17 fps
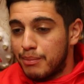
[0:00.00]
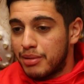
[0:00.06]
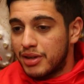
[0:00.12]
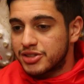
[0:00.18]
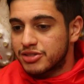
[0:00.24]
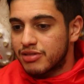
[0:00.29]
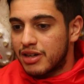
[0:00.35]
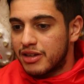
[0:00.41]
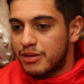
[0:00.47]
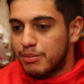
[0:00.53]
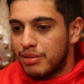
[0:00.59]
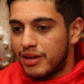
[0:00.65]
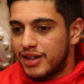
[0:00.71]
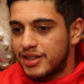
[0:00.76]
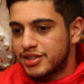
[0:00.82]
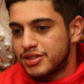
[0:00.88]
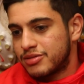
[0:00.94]
buzz around the
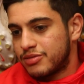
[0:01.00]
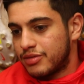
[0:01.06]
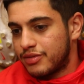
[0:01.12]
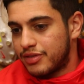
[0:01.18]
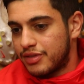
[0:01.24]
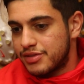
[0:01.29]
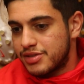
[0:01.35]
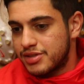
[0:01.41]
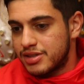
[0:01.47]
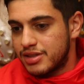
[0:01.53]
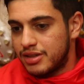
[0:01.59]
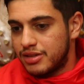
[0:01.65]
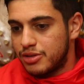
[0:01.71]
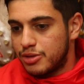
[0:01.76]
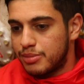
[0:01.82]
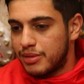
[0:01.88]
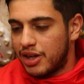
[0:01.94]
place with obviously
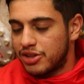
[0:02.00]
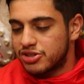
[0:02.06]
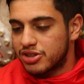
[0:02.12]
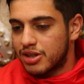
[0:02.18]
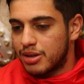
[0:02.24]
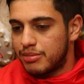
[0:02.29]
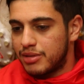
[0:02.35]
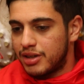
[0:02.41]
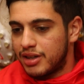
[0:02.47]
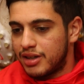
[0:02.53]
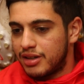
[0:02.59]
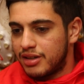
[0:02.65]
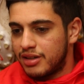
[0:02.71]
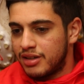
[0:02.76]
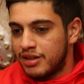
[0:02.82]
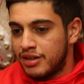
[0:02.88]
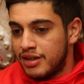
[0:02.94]
new manager coming
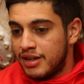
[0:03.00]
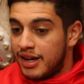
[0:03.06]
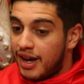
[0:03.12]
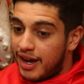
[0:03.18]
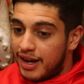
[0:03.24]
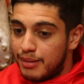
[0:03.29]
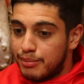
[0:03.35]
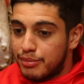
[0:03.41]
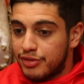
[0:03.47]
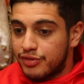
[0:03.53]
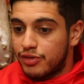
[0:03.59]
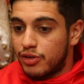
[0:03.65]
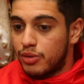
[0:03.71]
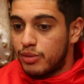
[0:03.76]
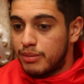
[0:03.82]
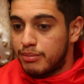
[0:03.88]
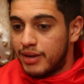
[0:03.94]
in, and then
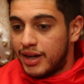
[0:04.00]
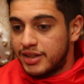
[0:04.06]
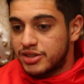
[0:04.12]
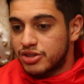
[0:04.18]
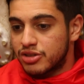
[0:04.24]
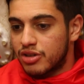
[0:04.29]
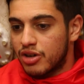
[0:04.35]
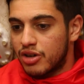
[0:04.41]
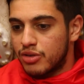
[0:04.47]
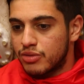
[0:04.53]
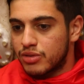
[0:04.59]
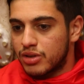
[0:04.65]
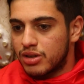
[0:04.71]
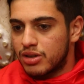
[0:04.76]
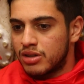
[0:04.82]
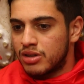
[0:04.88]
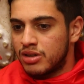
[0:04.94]
before when Matty took
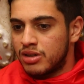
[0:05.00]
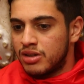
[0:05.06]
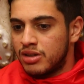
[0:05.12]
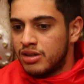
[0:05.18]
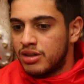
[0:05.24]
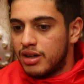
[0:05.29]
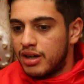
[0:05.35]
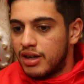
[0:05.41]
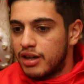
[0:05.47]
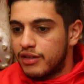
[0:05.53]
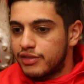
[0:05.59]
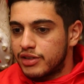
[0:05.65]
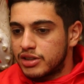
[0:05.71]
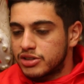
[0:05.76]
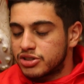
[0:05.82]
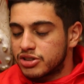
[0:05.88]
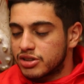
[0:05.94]
over, and I
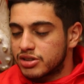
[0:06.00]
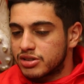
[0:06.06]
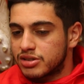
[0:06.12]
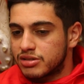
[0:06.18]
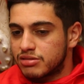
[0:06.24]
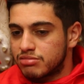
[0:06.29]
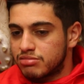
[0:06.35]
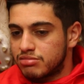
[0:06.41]
think it's just